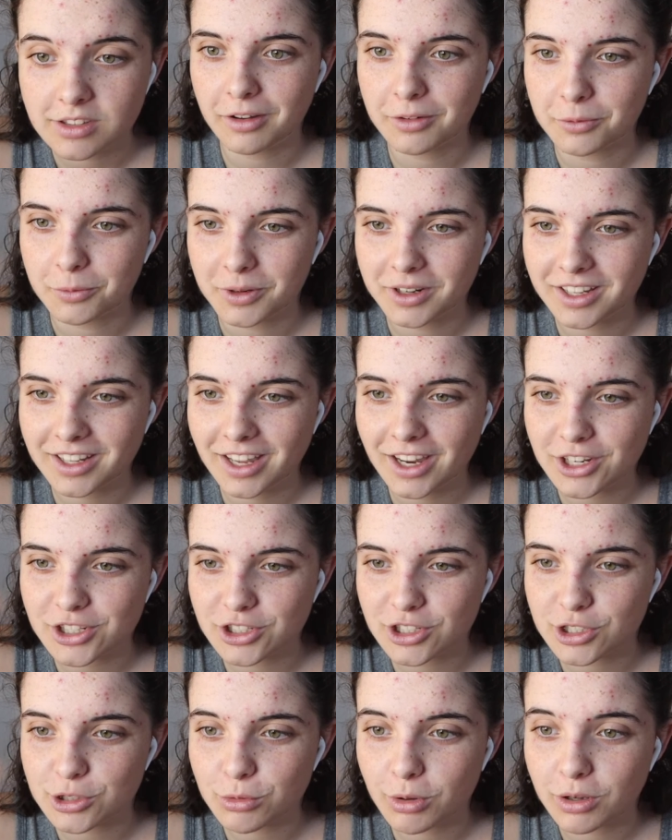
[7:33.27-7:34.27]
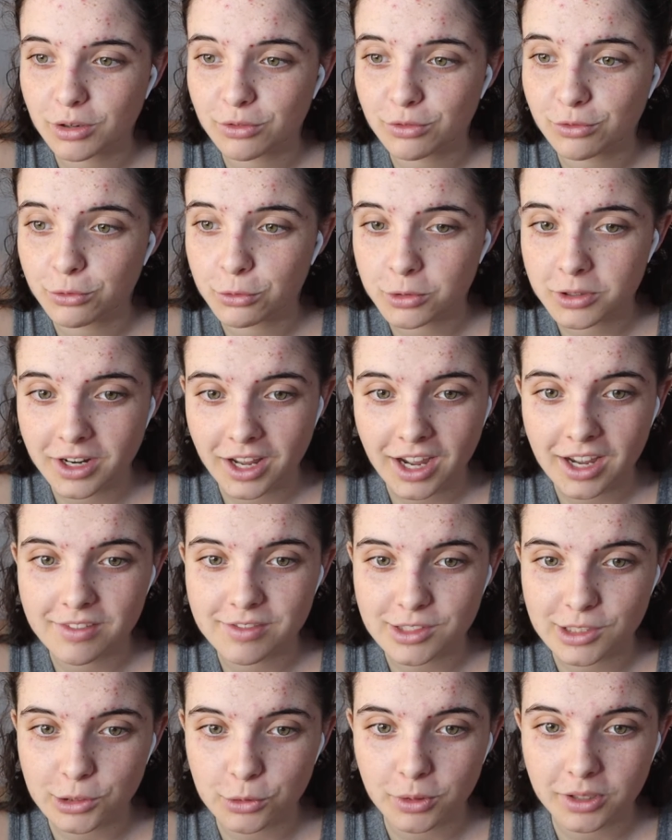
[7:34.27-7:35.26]
On one occasion, he swallowed 4
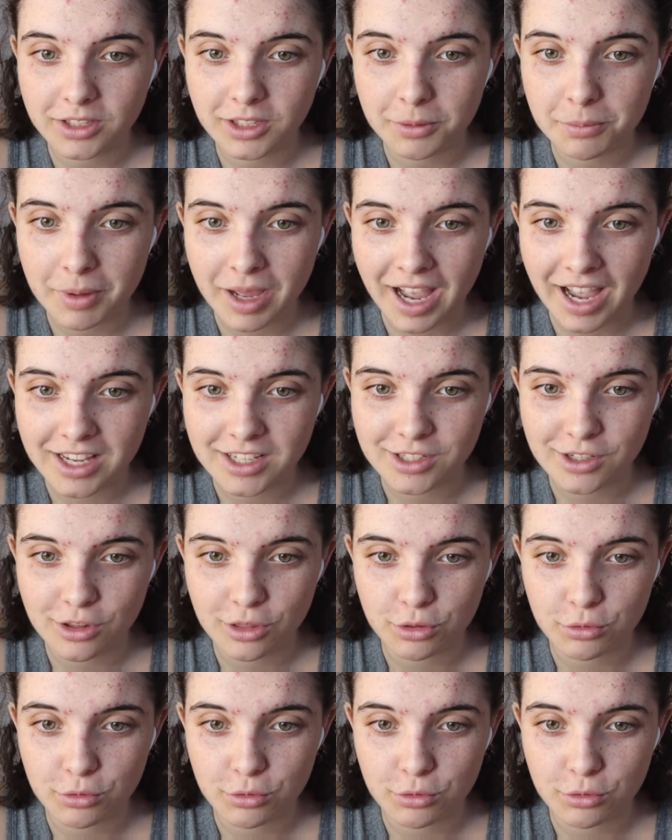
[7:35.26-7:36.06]
knives and quickly passed